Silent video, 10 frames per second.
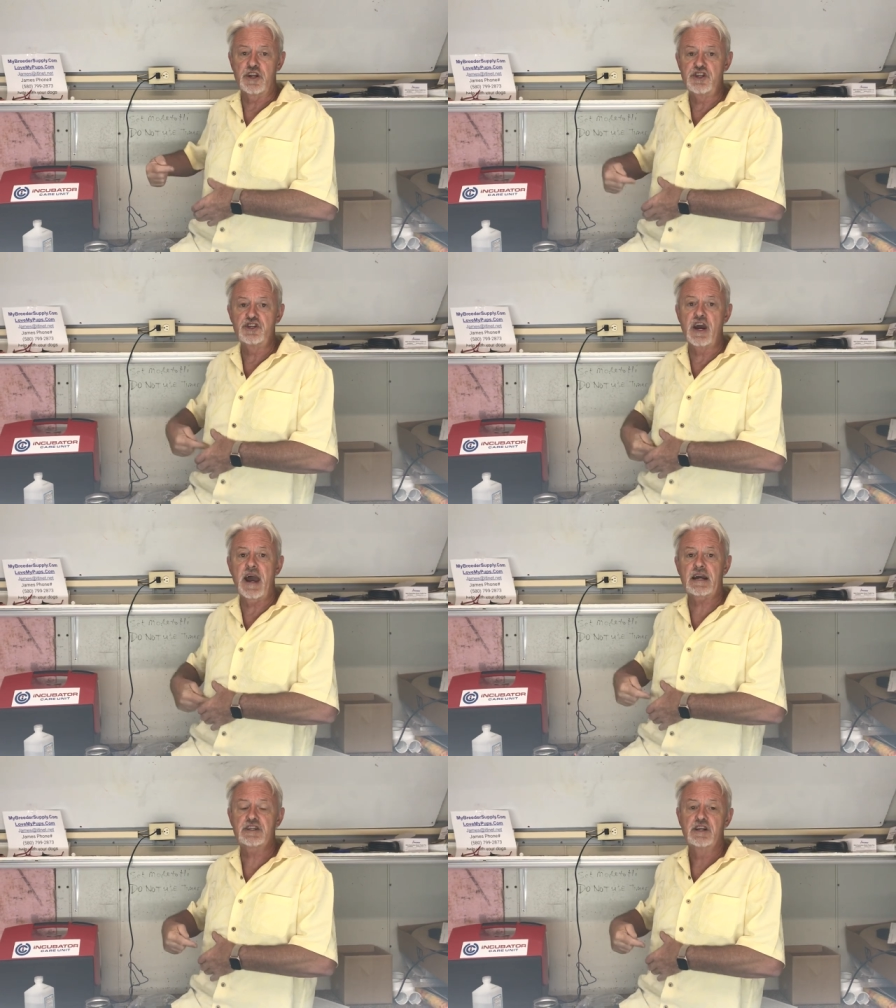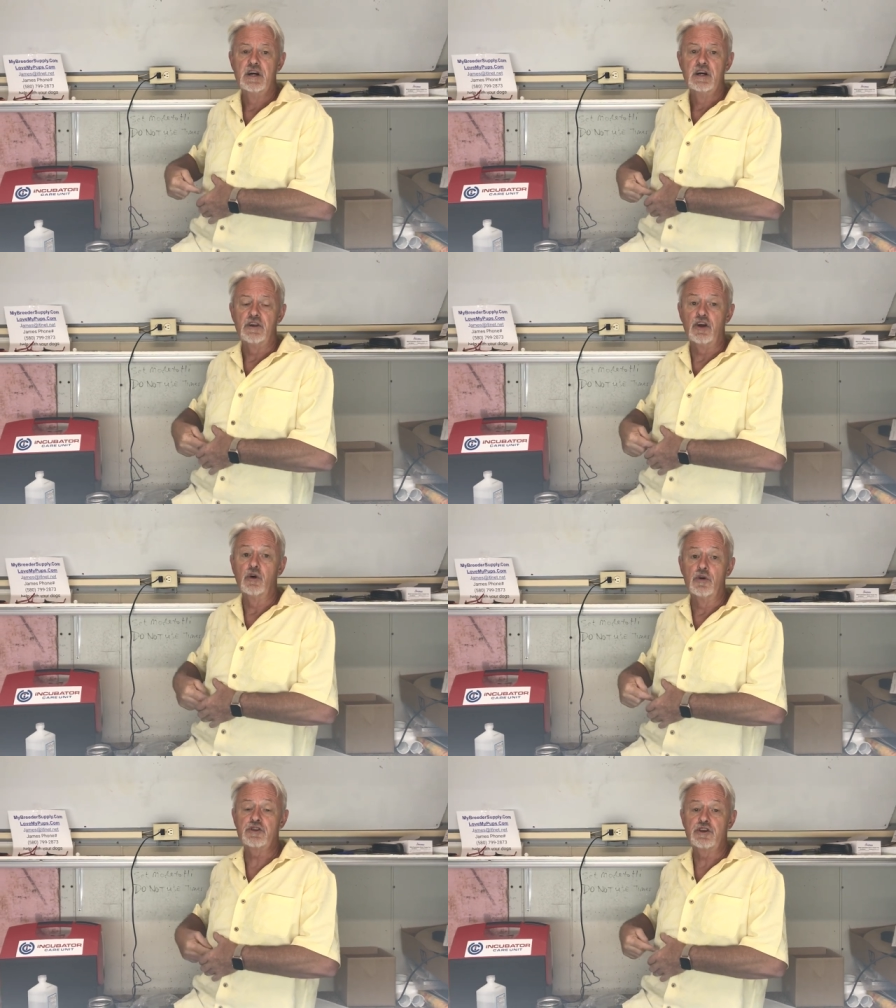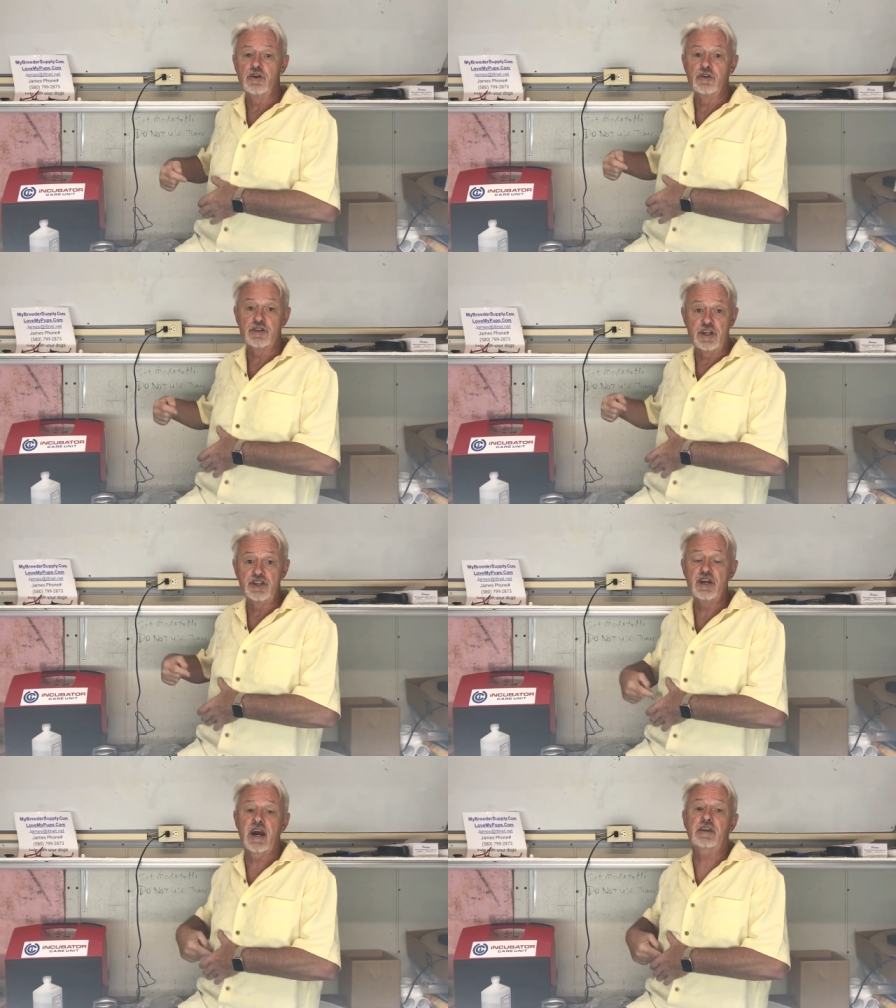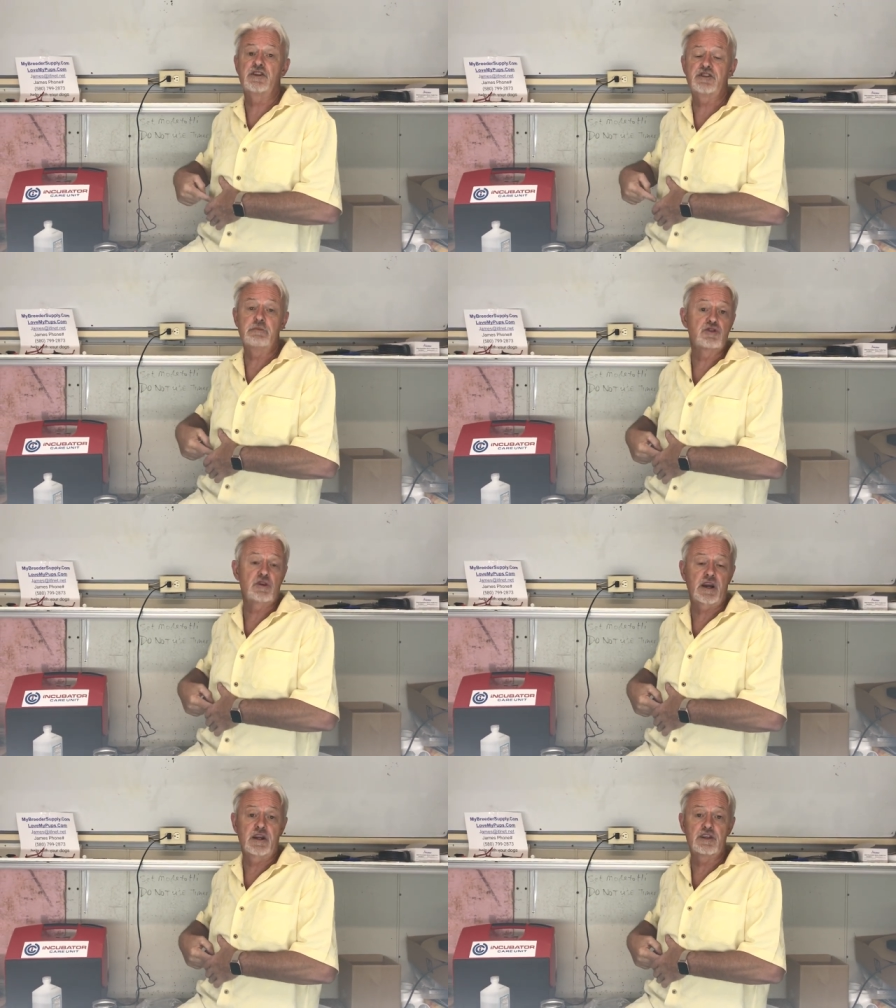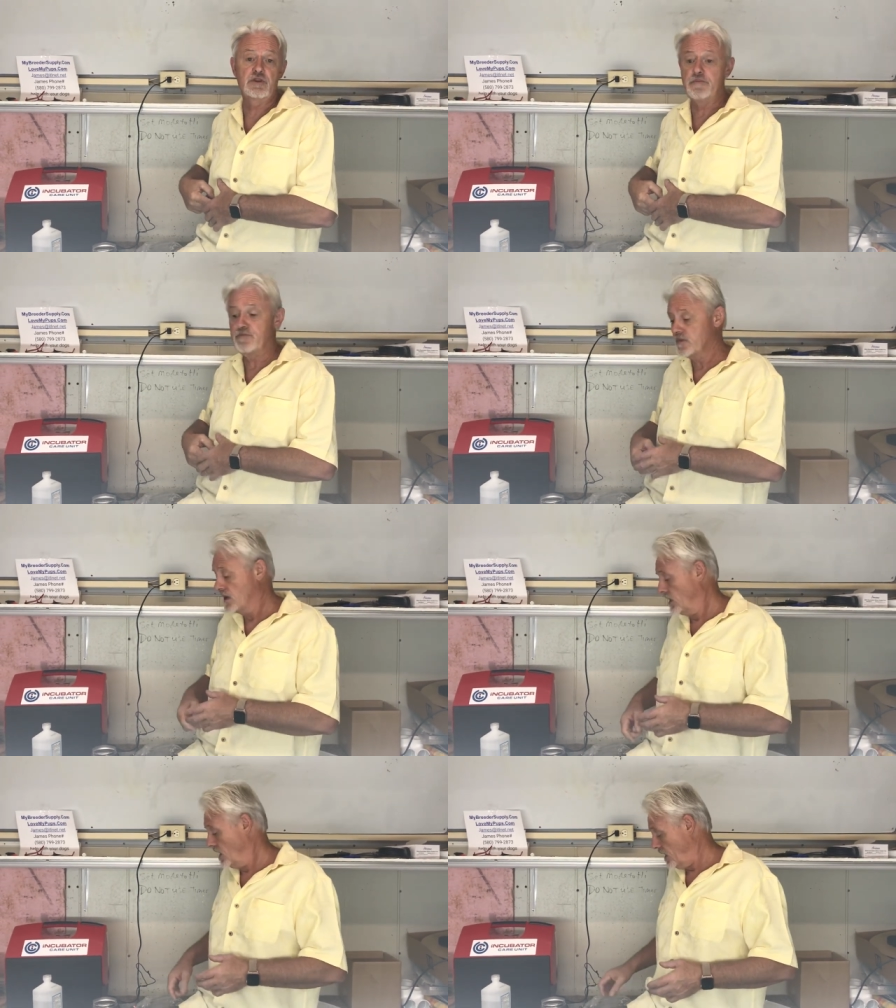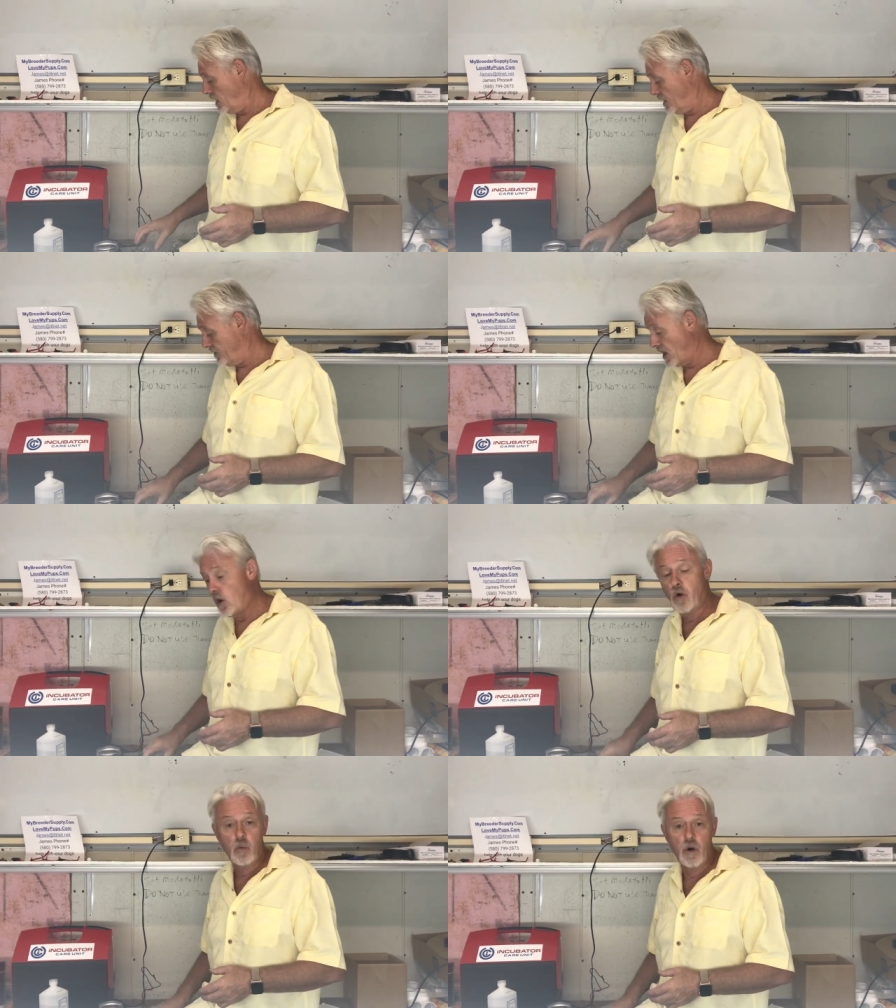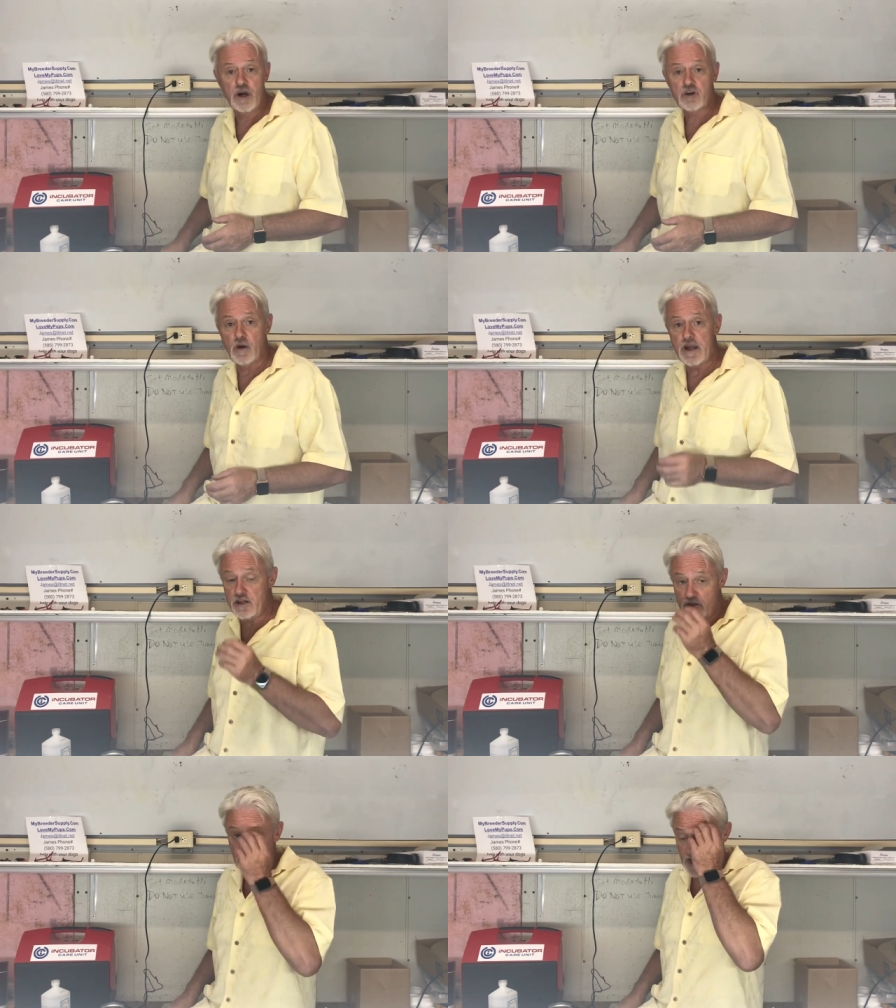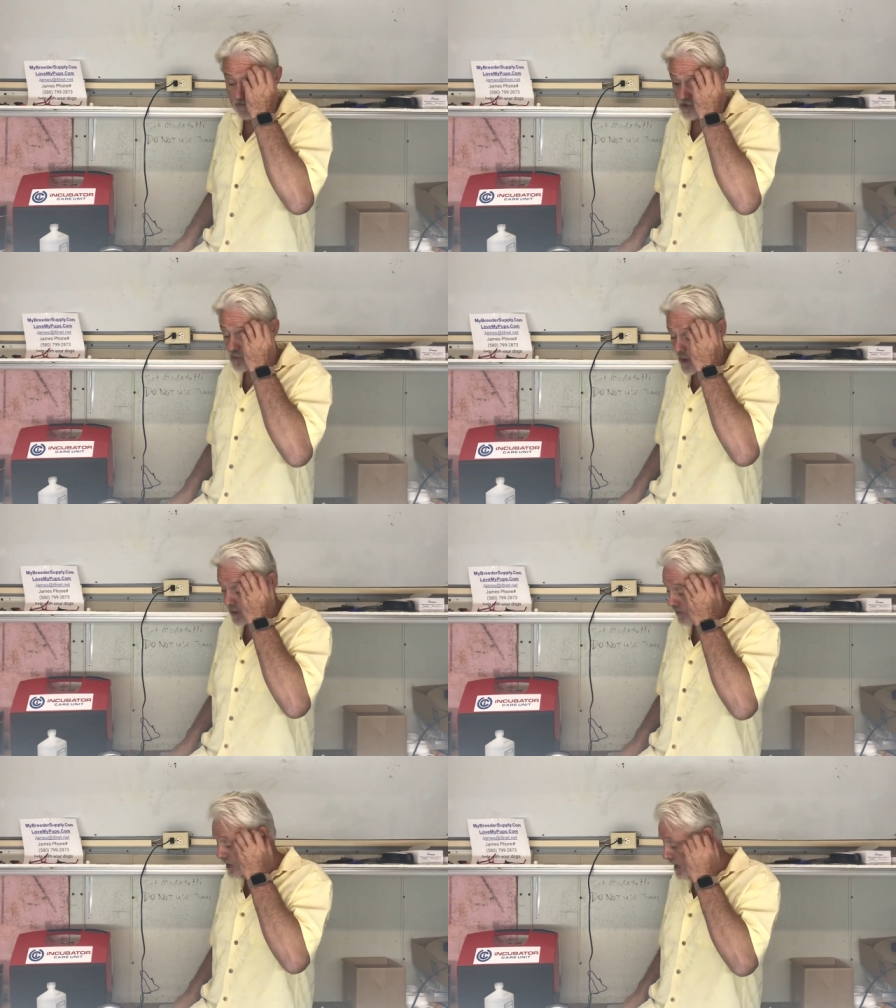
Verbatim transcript: and inject the horns of the uterus and inject the semen directly into it. Uh, they all work great. You don't have to do one or